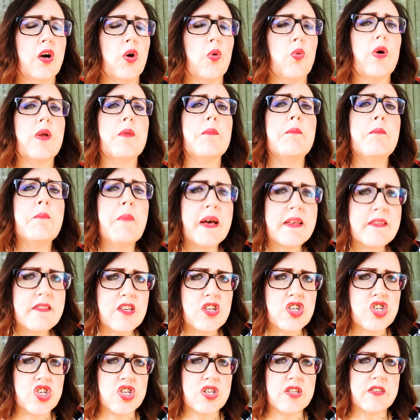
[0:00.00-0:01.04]
What
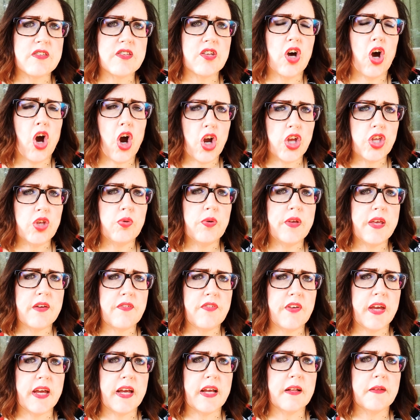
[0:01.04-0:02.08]
messages are you
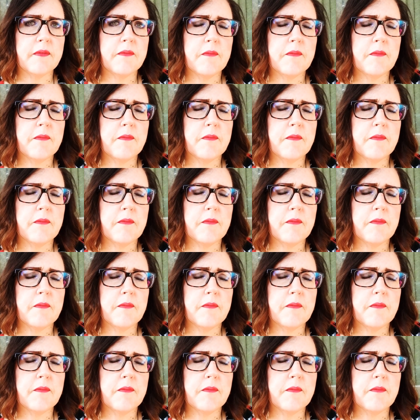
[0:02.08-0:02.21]
giving